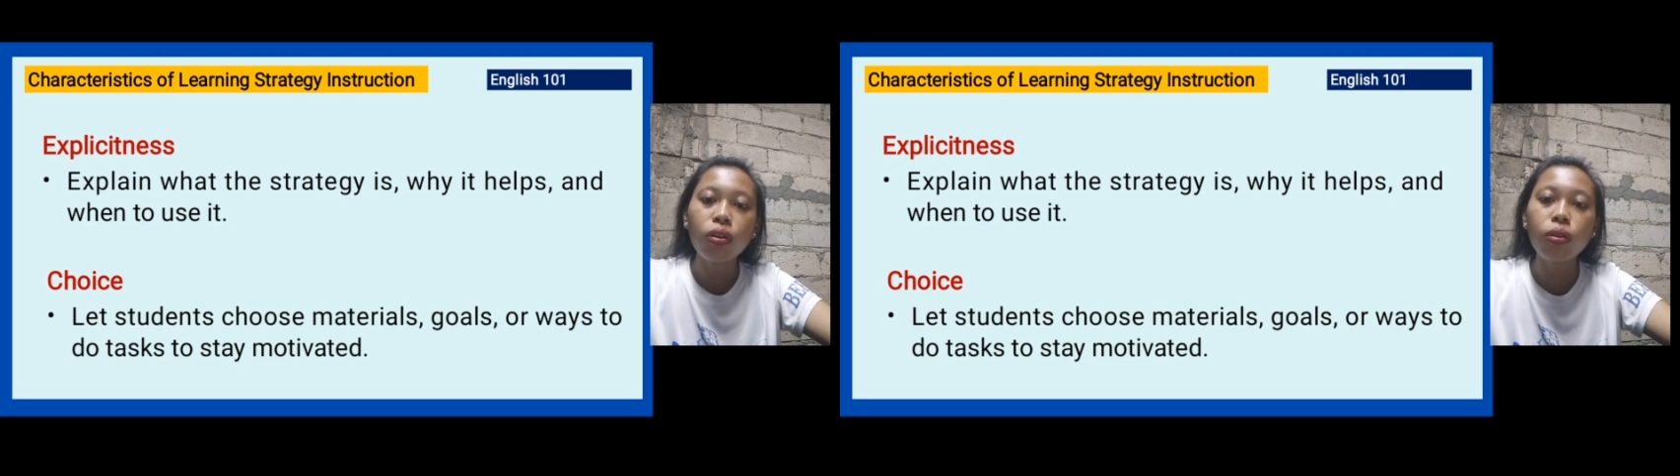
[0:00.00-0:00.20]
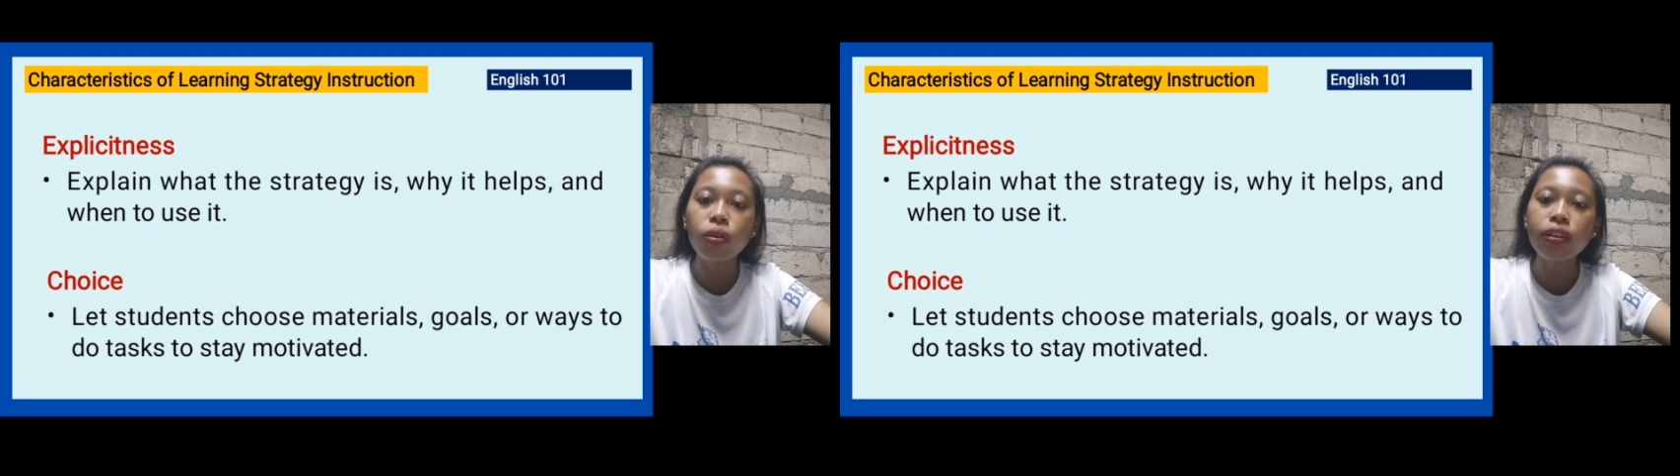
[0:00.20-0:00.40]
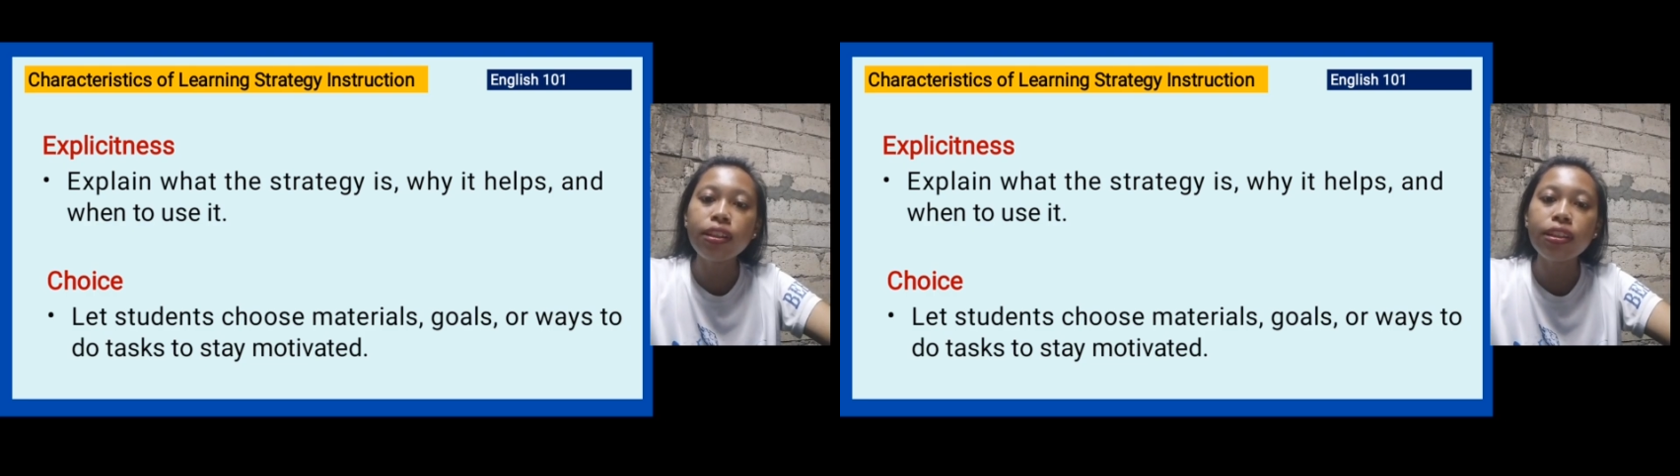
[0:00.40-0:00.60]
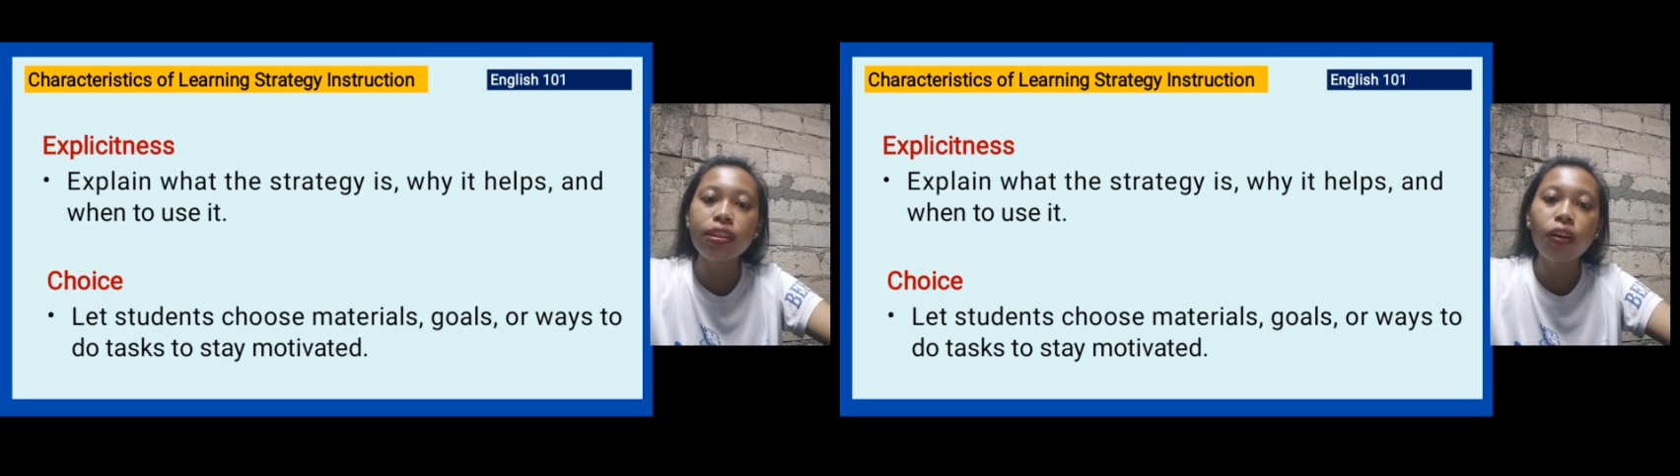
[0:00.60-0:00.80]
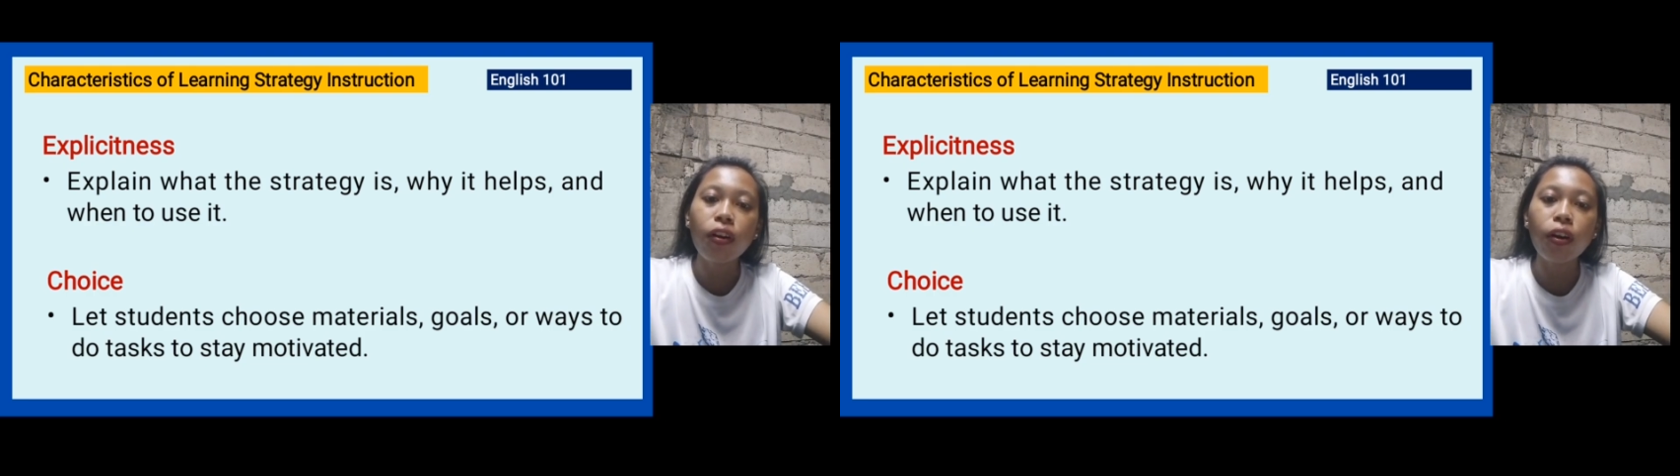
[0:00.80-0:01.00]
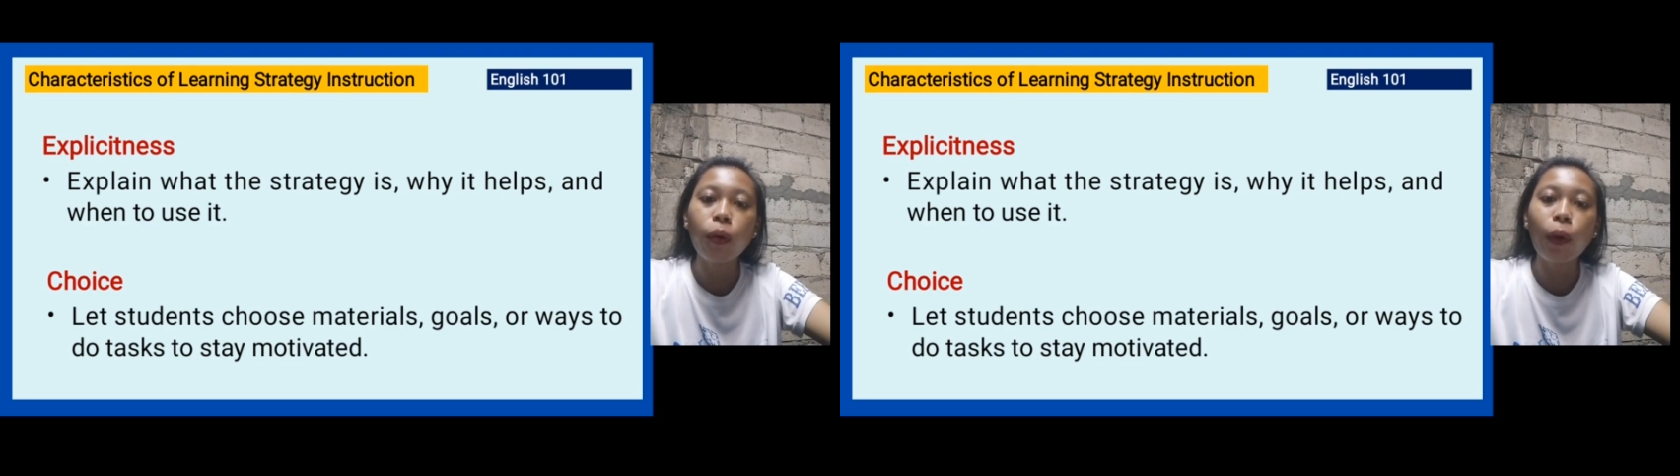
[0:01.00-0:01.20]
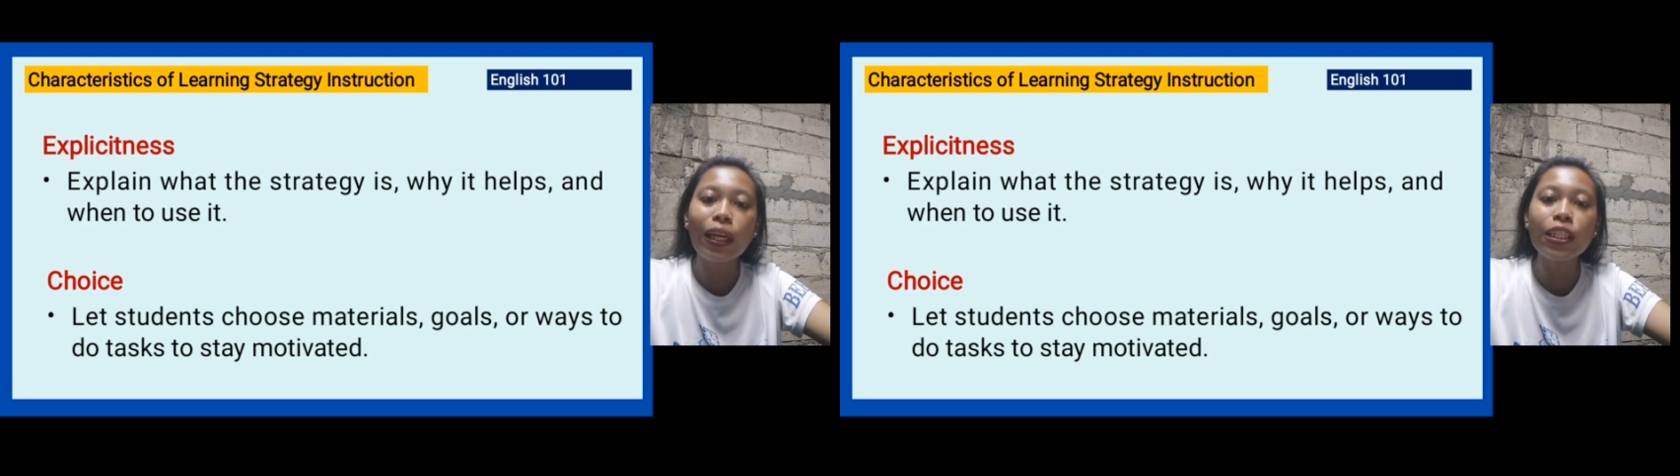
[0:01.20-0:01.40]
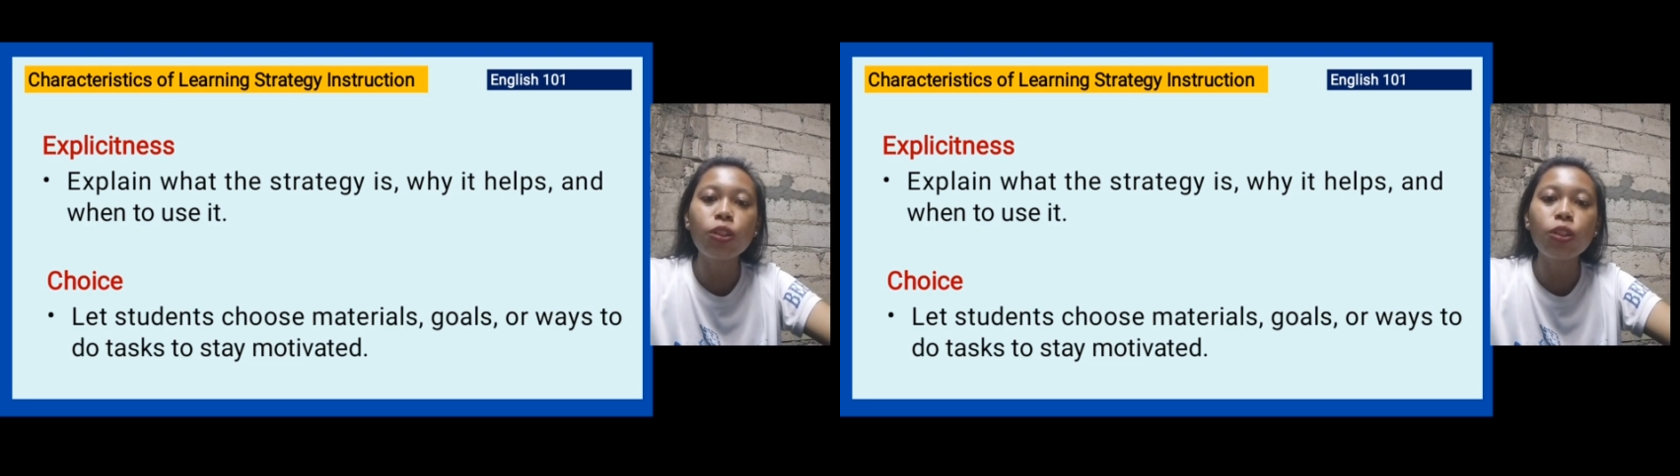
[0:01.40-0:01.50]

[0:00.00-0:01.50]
goals, or ways